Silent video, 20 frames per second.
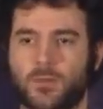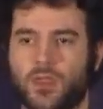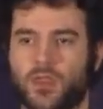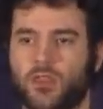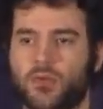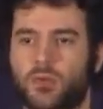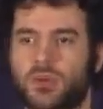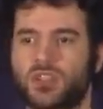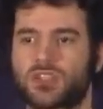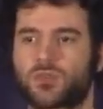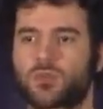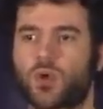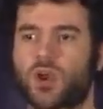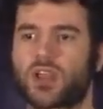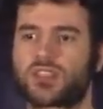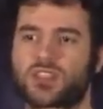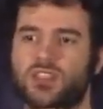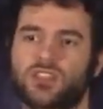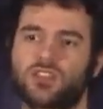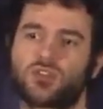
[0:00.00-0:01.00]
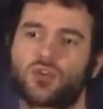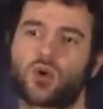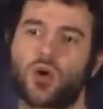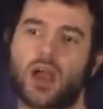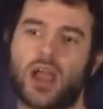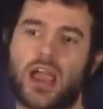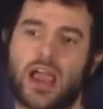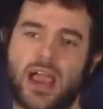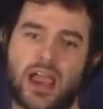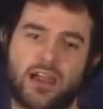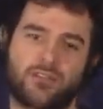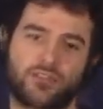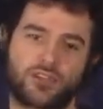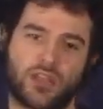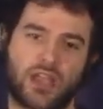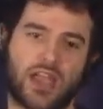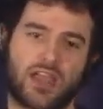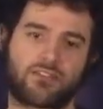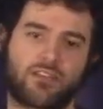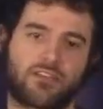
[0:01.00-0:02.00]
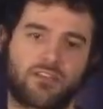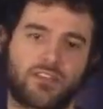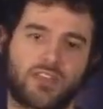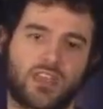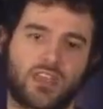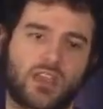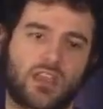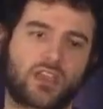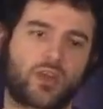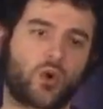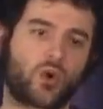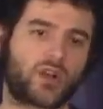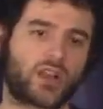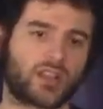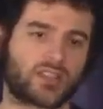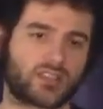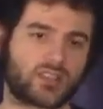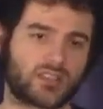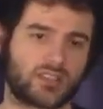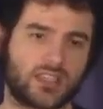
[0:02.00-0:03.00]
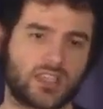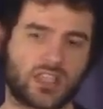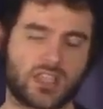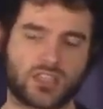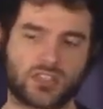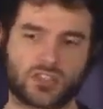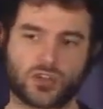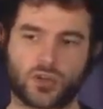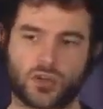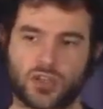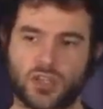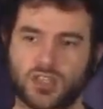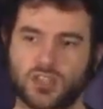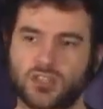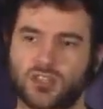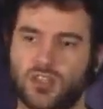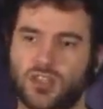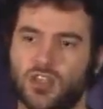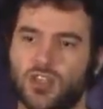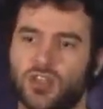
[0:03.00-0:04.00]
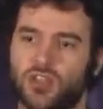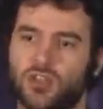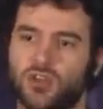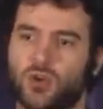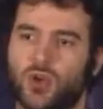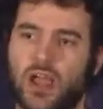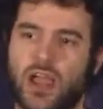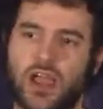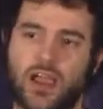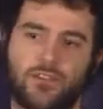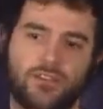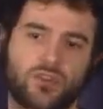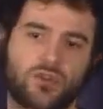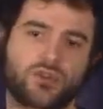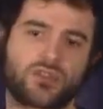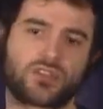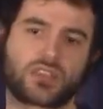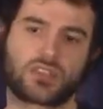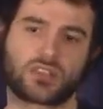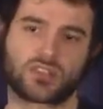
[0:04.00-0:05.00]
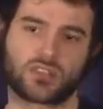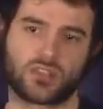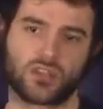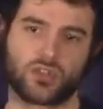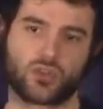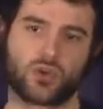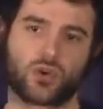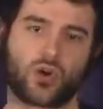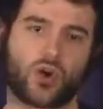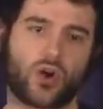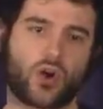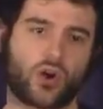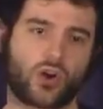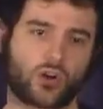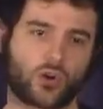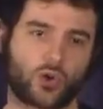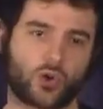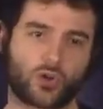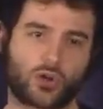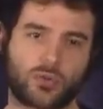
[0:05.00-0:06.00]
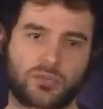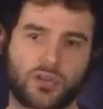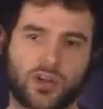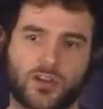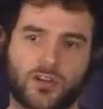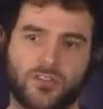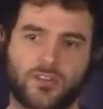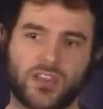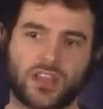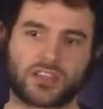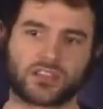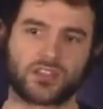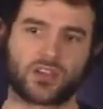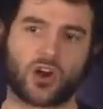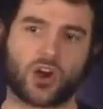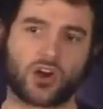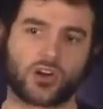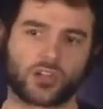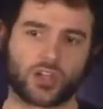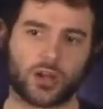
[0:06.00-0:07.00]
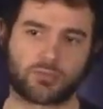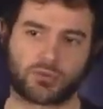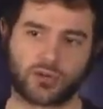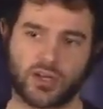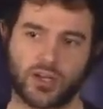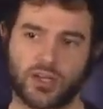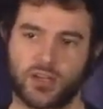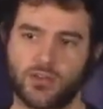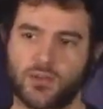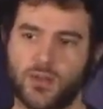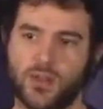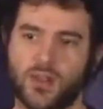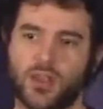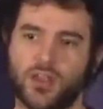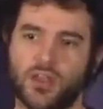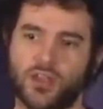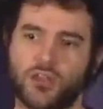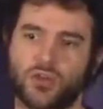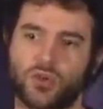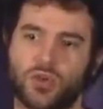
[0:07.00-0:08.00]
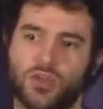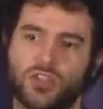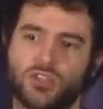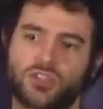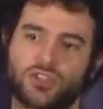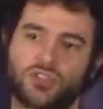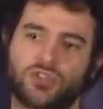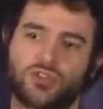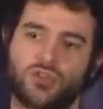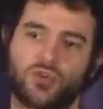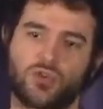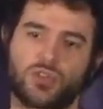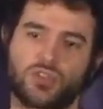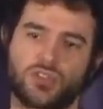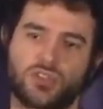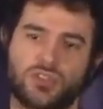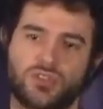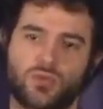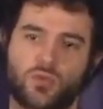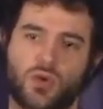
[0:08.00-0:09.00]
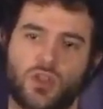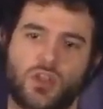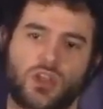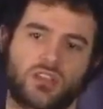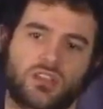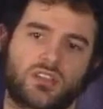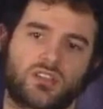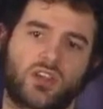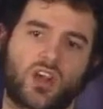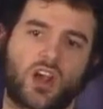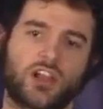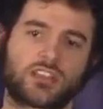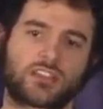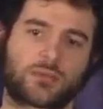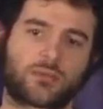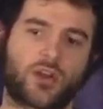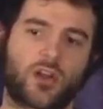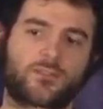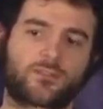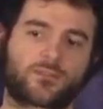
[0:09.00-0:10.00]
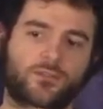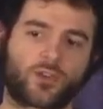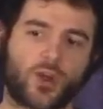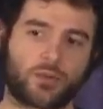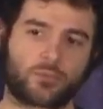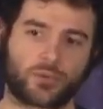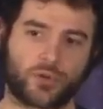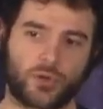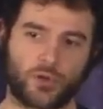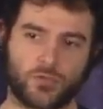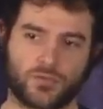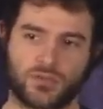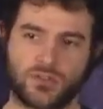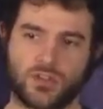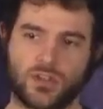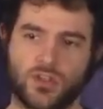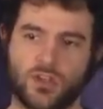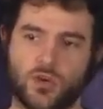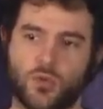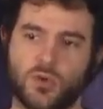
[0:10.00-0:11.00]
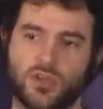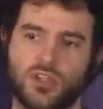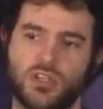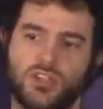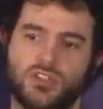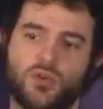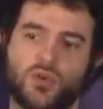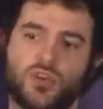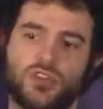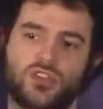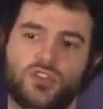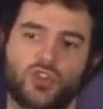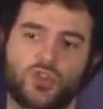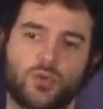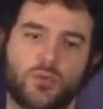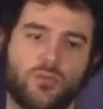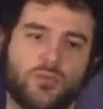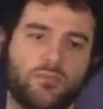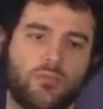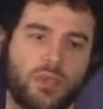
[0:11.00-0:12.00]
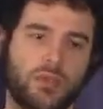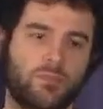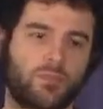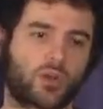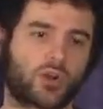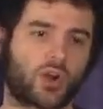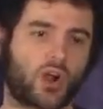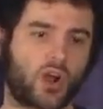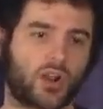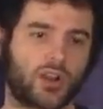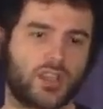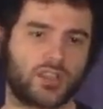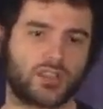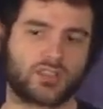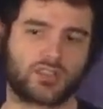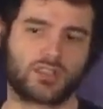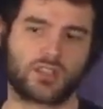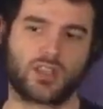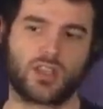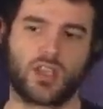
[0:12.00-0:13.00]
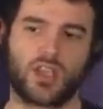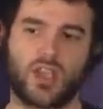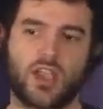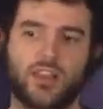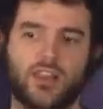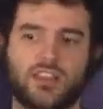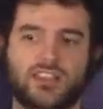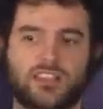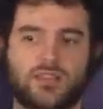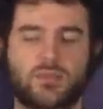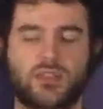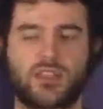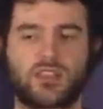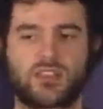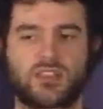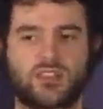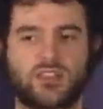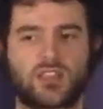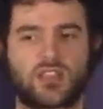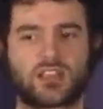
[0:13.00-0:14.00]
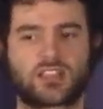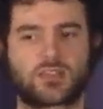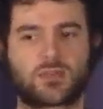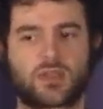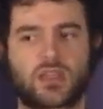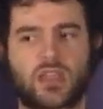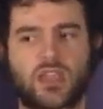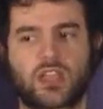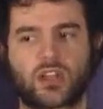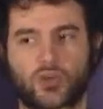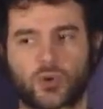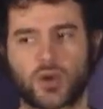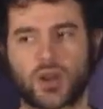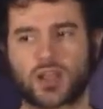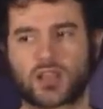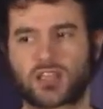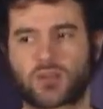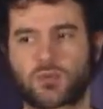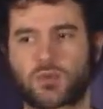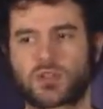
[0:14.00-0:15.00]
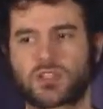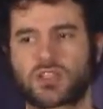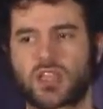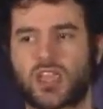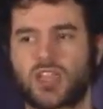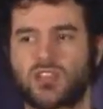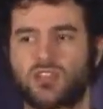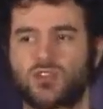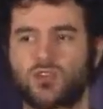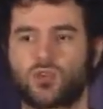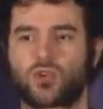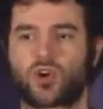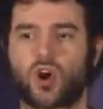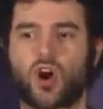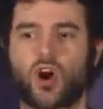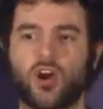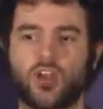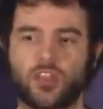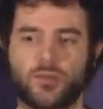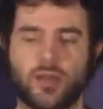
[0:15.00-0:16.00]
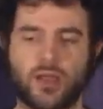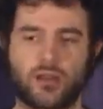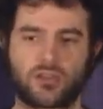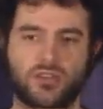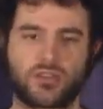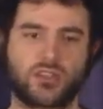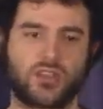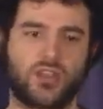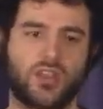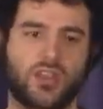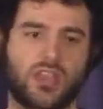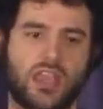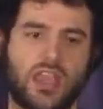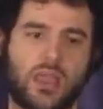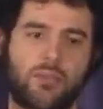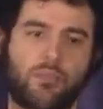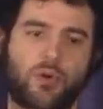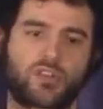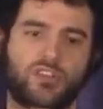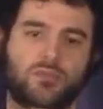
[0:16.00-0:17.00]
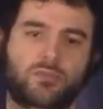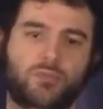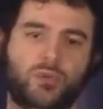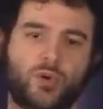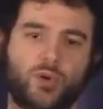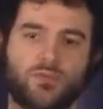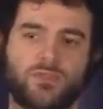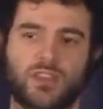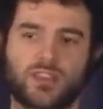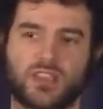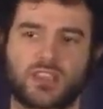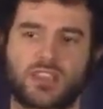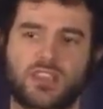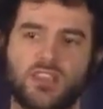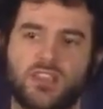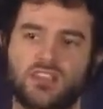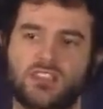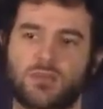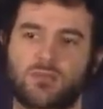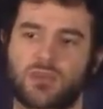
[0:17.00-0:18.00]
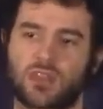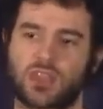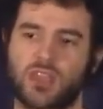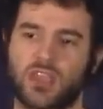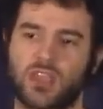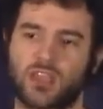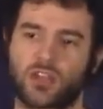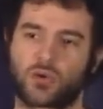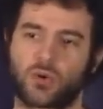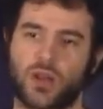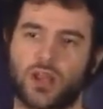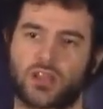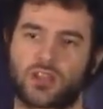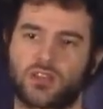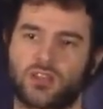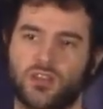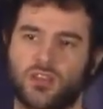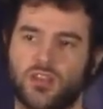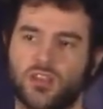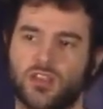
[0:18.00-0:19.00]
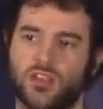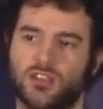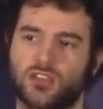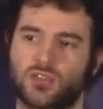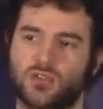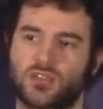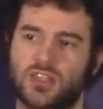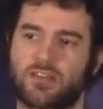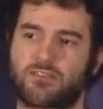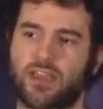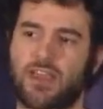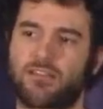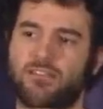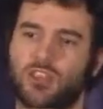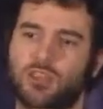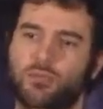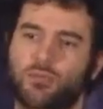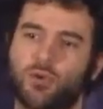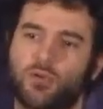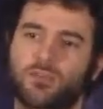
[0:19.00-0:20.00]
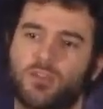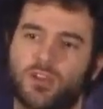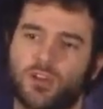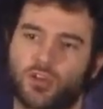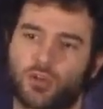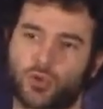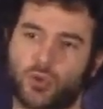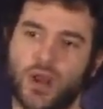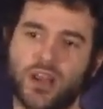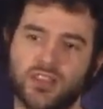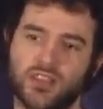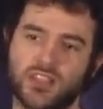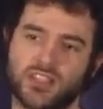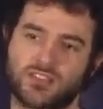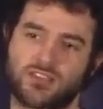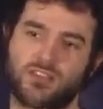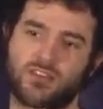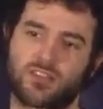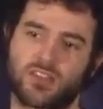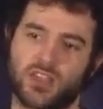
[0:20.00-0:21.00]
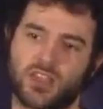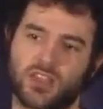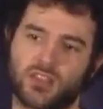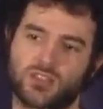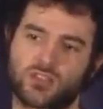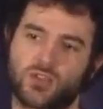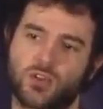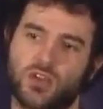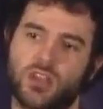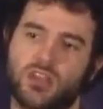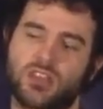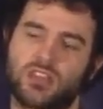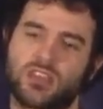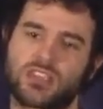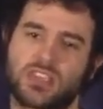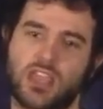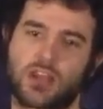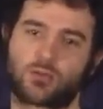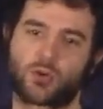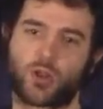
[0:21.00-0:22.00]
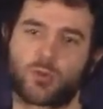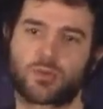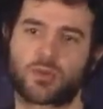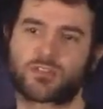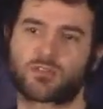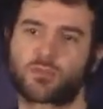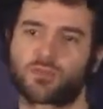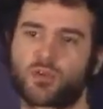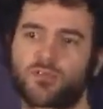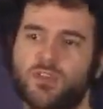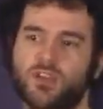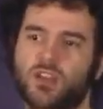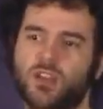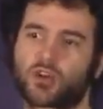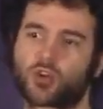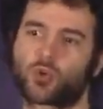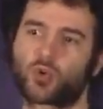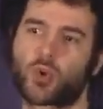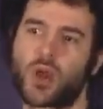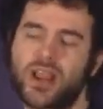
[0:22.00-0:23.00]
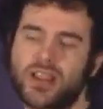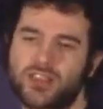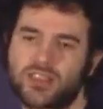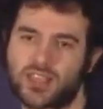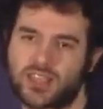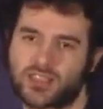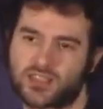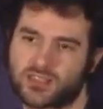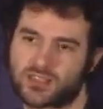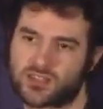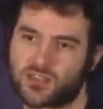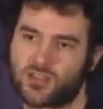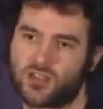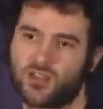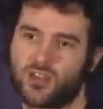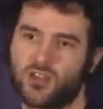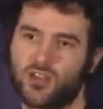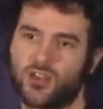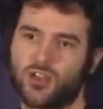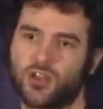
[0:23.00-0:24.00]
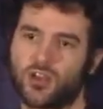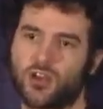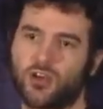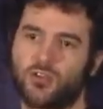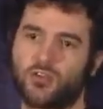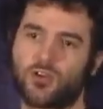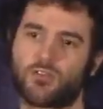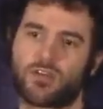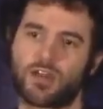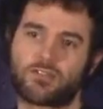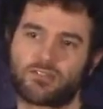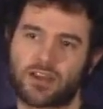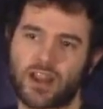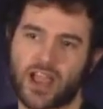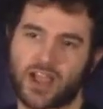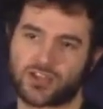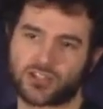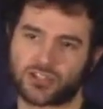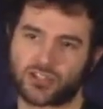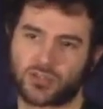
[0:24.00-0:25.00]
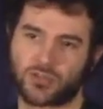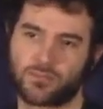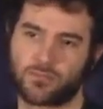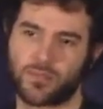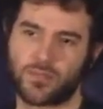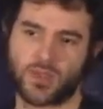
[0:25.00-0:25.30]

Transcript: The reason why is because you don't have to have everything encoded as a ZK circuit. You don't have to use this you know, hardcore cryptography that's hard to upgrade. You can just use a concept called fraud proofs, which is you assume people are honest, unless somebody does something incorrect, in which case you call them out and post a proof that they did something incorrect. So instead of having to prove the correctness of everything, so in the ZK rollup, you have to prove the correctness of, of every action.